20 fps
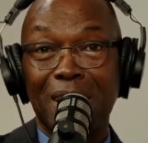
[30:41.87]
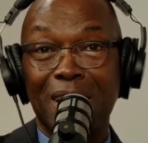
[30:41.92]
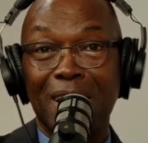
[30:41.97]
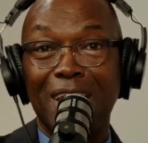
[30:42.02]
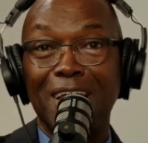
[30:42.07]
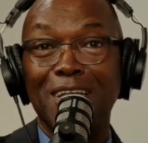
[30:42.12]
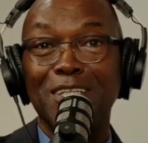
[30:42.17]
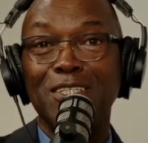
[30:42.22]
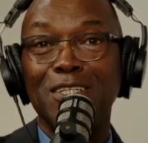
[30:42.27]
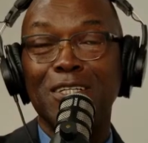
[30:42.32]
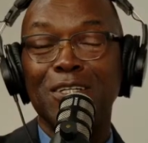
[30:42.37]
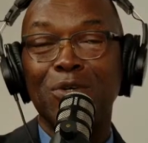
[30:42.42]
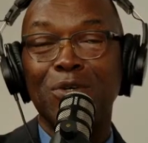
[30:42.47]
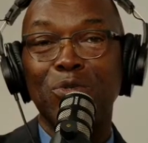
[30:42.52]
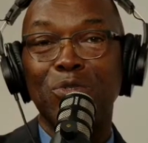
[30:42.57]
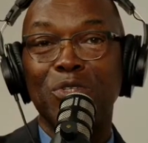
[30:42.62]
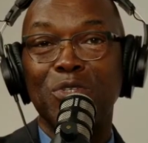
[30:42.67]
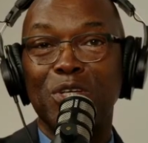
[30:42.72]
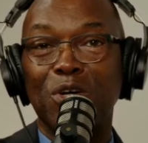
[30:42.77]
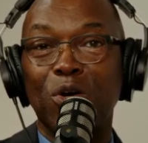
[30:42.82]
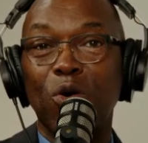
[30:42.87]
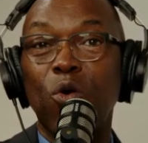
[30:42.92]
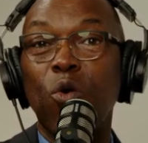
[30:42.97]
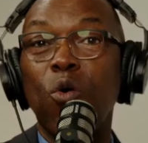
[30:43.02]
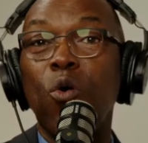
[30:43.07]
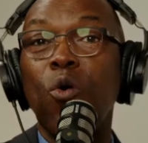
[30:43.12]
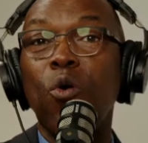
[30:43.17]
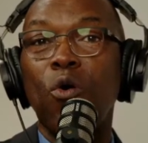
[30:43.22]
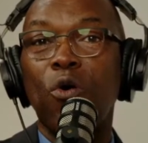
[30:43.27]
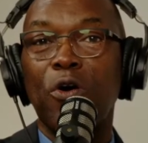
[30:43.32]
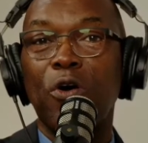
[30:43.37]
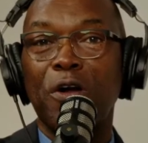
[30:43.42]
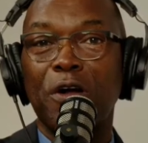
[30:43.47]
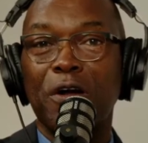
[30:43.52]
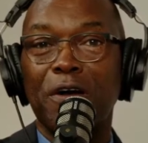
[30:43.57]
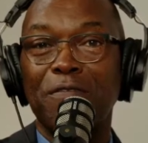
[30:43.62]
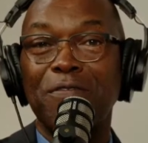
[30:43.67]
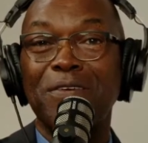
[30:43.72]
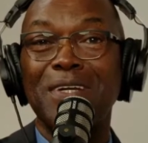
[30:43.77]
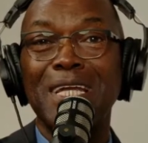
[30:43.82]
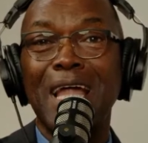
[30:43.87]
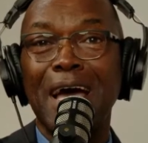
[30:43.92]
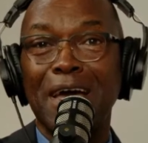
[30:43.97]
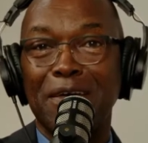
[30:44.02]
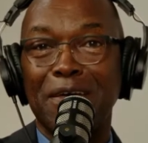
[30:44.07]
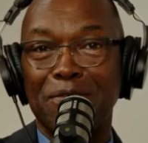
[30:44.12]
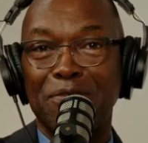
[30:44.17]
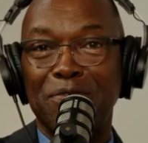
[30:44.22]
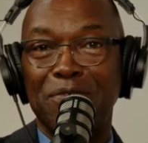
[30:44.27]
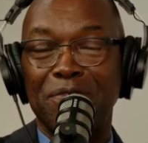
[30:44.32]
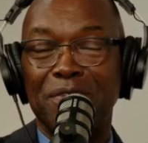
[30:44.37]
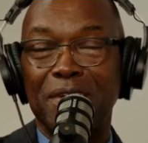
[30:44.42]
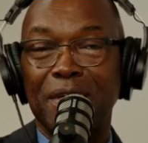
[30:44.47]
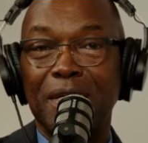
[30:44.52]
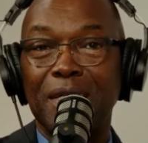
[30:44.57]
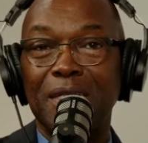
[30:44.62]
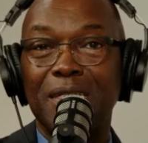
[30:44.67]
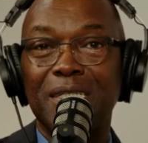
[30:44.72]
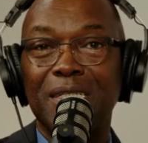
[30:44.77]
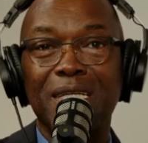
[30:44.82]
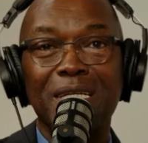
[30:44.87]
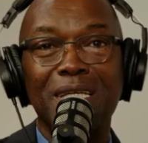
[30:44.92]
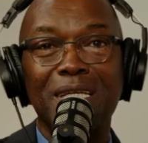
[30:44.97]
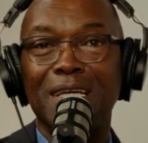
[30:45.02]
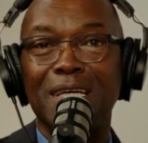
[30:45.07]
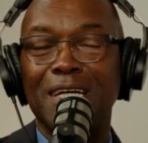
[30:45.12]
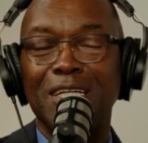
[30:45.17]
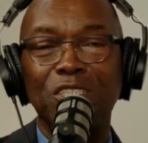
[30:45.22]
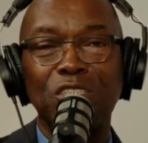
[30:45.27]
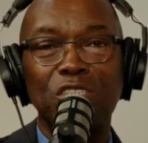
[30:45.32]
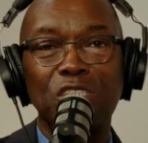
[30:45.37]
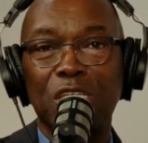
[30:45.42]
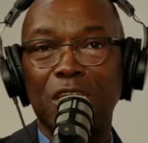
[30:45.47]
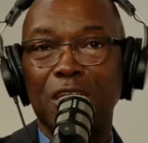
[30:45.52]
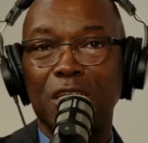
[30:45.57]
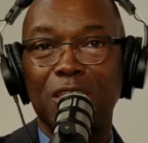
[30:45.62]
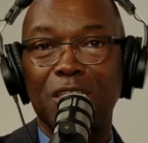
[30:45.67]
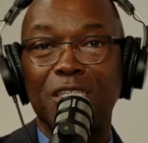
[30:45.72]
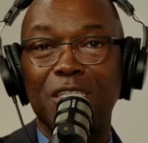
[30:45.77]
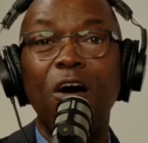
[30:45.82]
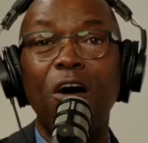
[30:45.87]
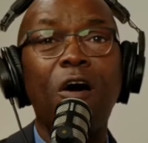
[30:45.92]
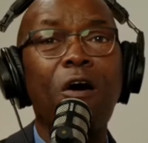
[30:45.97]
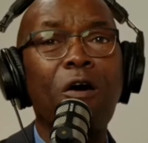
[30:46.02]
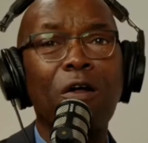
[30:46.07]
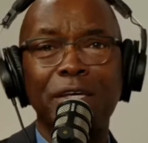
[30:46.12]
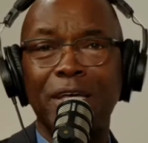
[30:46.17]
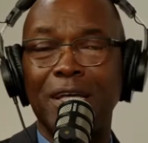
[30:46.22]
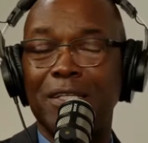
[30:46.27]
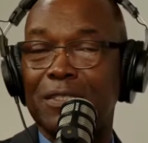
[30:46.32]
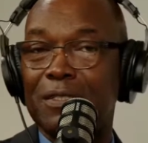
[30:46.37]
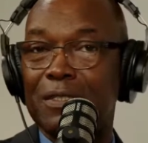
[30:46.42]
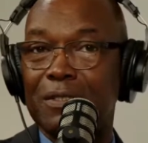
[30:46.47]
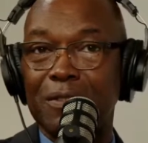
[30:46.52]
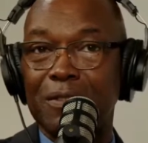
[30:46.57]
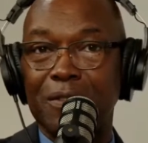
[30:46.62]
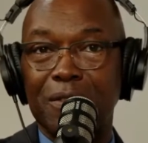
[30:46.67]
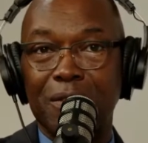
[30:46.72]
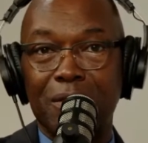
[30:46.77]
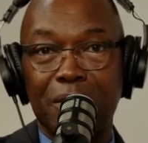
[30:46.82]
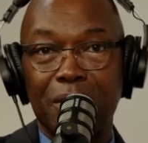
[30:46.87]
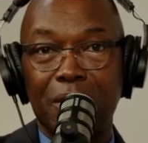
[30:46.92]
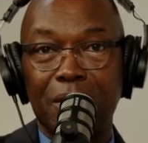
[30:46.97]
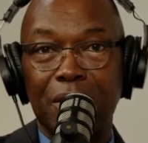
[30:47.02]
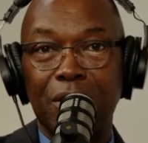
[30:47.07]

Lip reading: Cancer goes to the core of life, DNA and genes, all cancers.